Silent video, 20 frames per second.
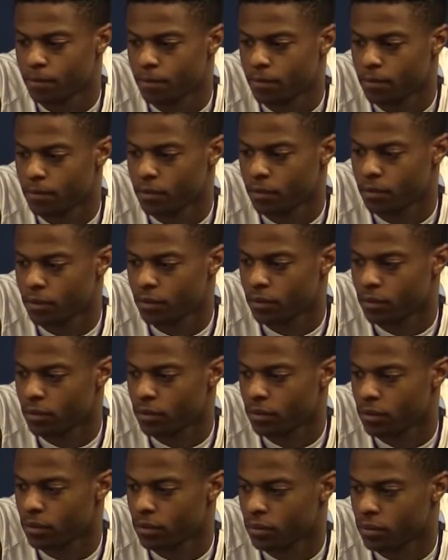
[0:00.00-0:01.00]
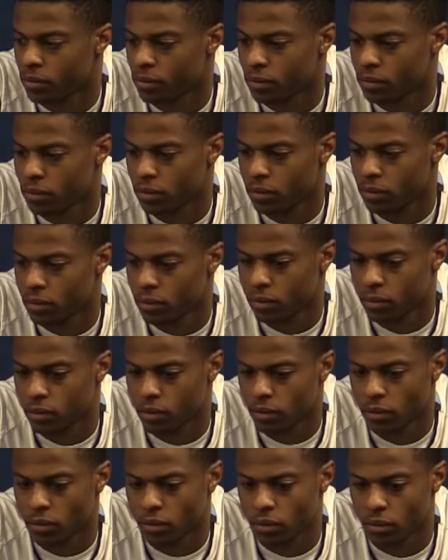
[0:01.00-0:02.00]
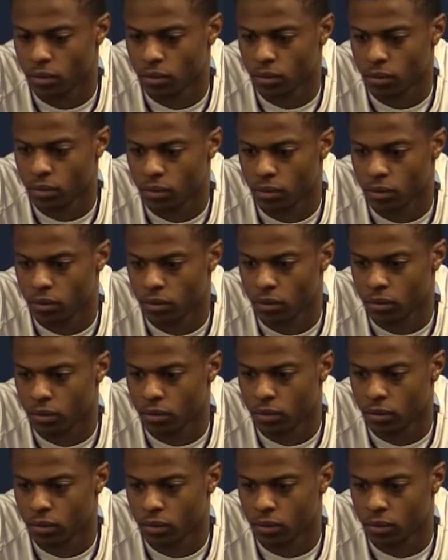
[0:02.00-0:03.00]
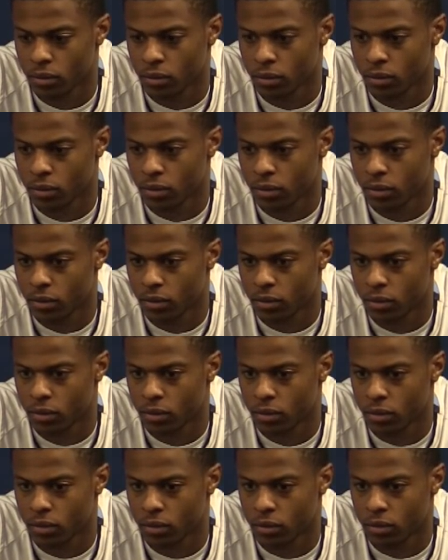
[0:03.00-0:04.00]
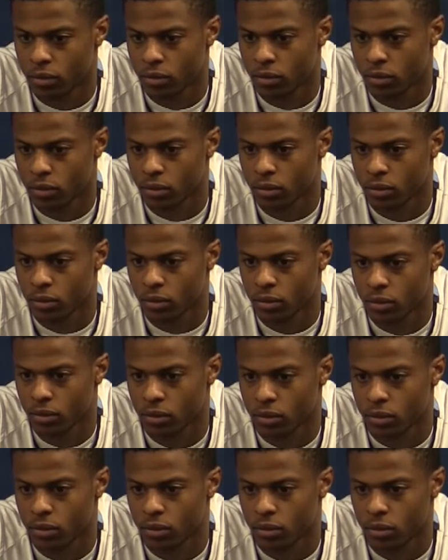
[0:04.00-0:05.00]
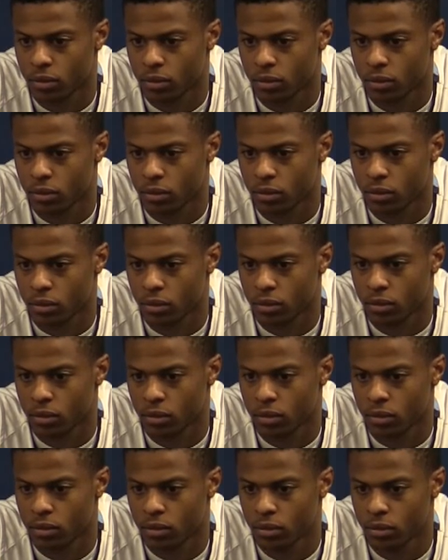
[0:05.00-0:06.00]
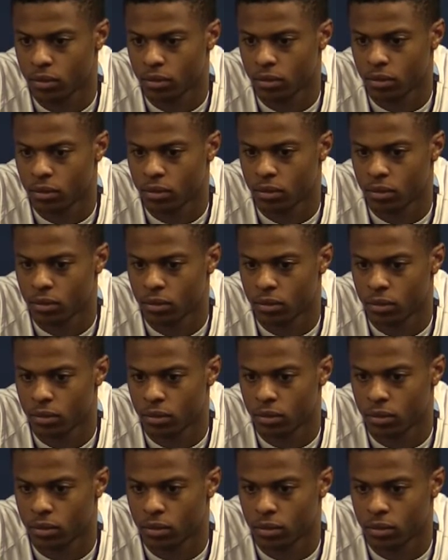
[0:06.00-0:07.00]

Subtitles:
(silent)